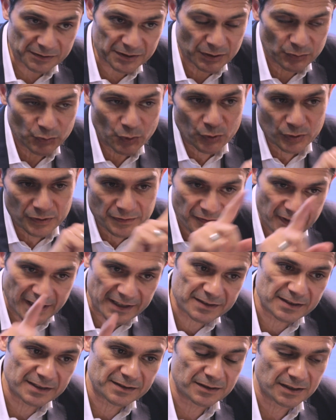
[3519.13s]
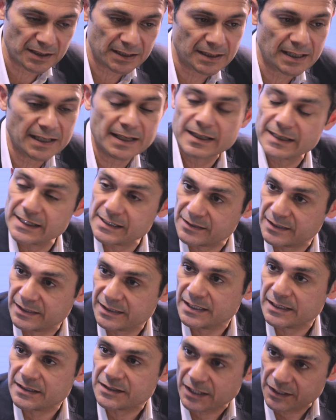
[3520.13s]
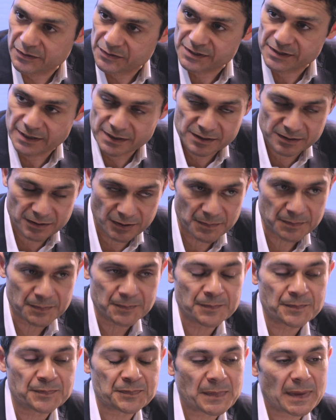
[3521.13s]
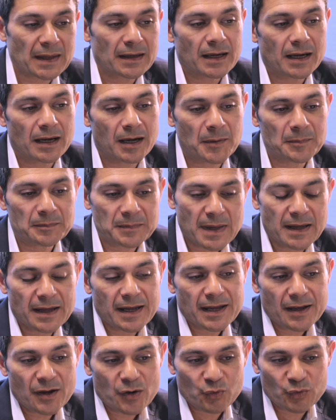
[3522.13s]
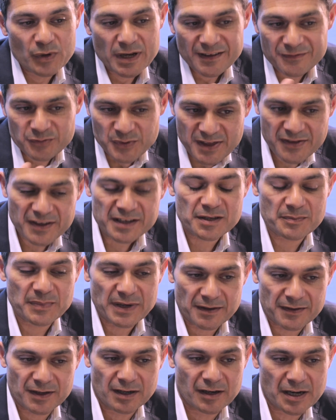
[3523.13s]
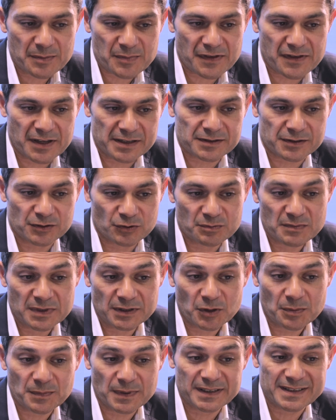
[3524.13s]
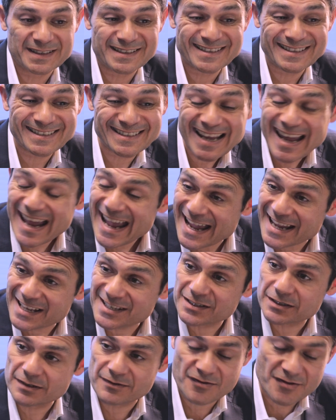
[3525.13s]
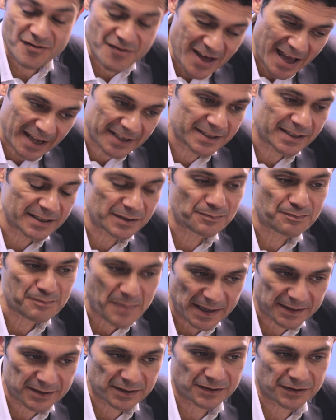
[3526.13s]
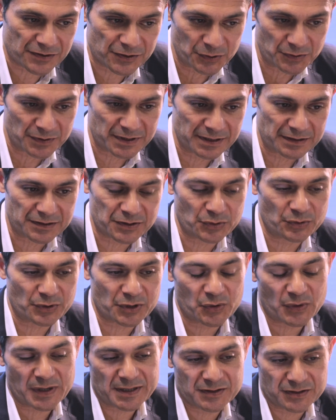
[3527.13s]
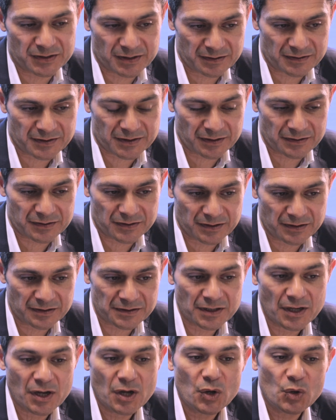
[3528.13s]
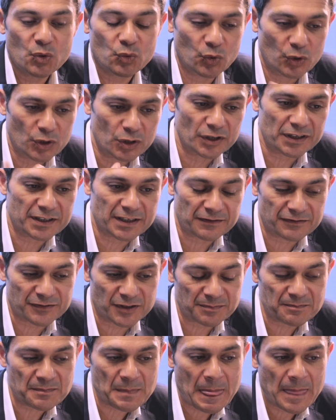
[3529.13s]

So all of that is the ecosystem. If we think about the hypothetical monopolist test, that is better suited to a question such as, well, look, if the